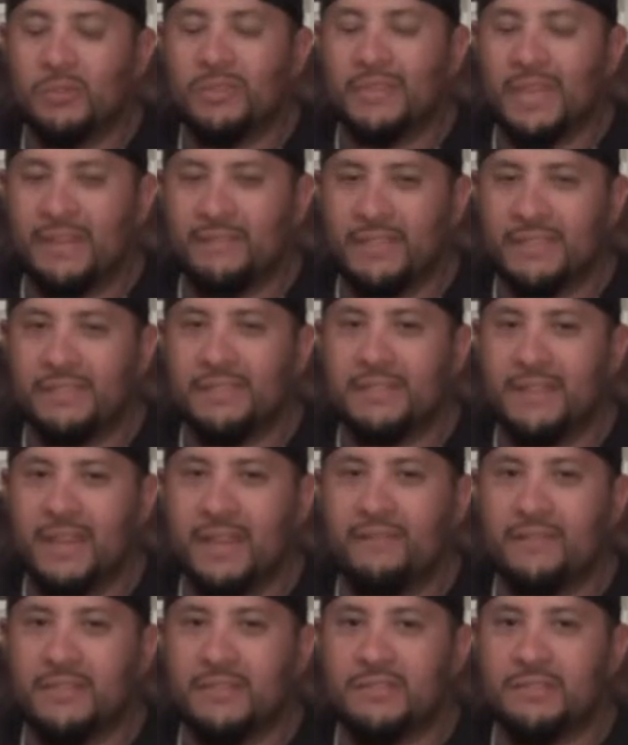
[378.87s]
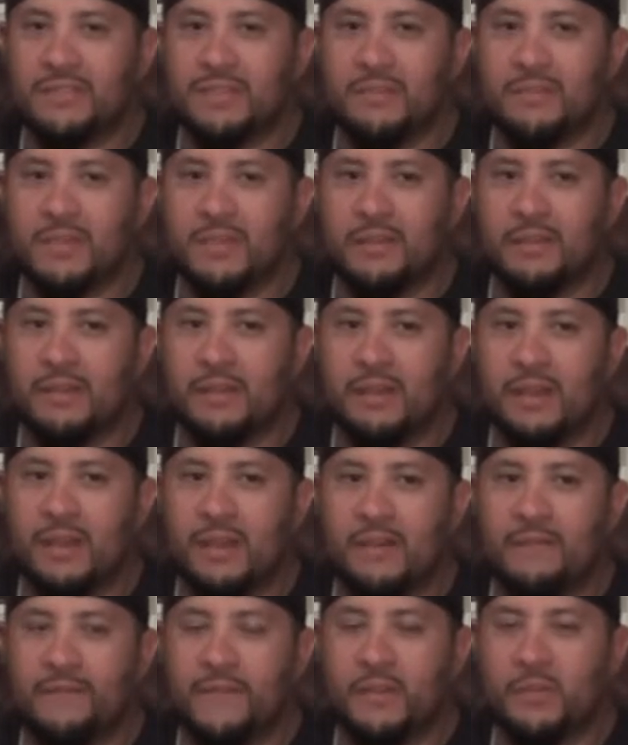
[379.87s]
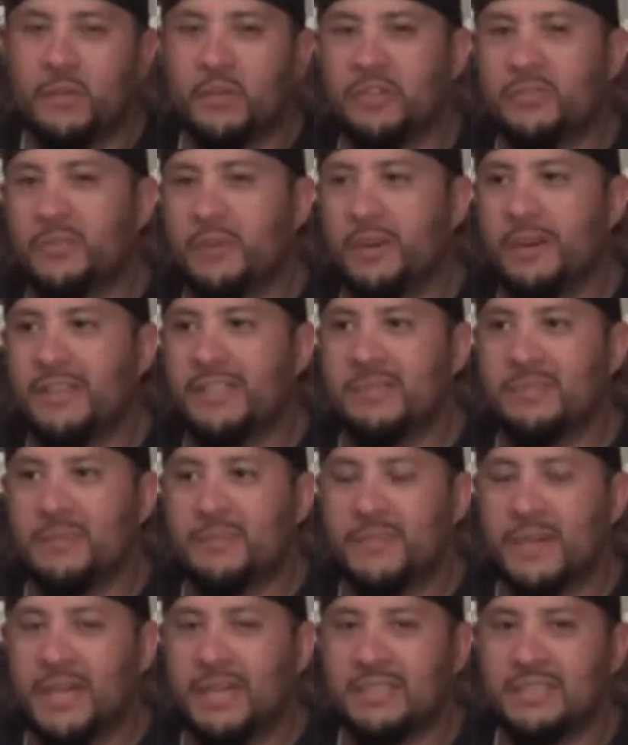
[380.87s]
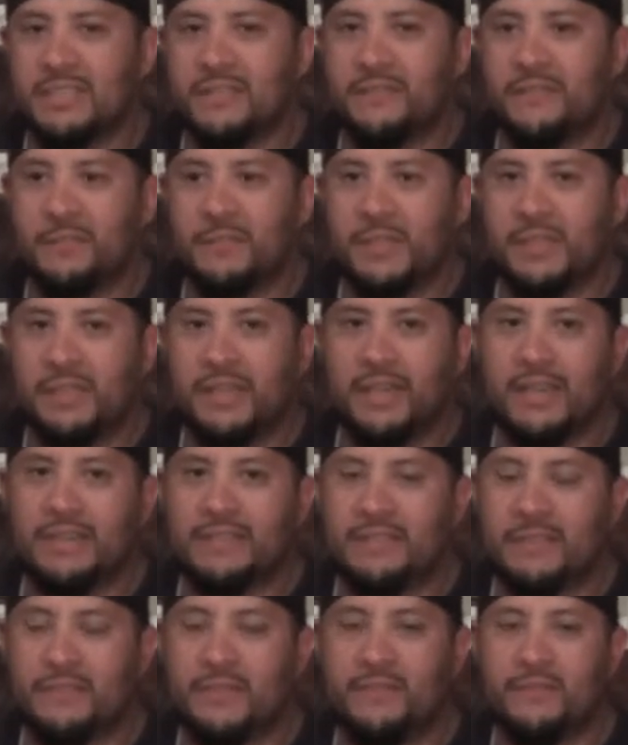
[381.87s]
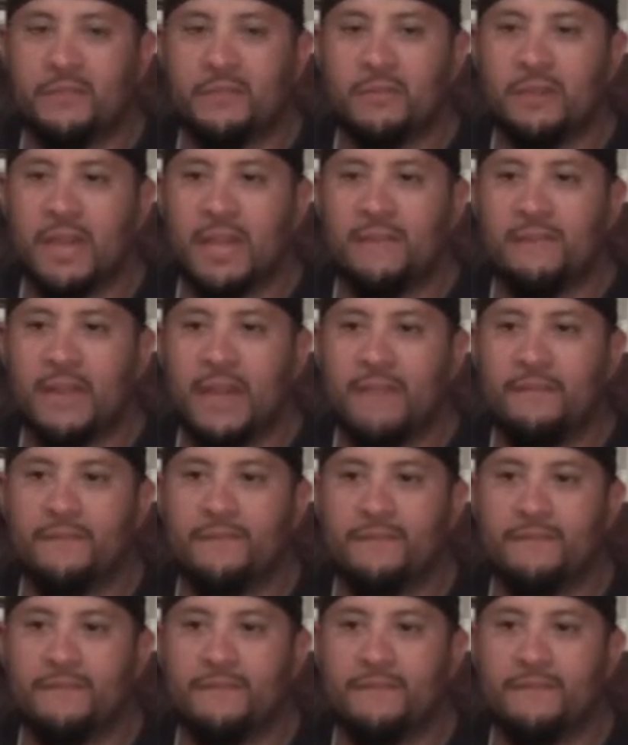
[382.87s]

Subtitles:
dive into that eventually. But for the most part, it's been positive for me. Like I said before, I've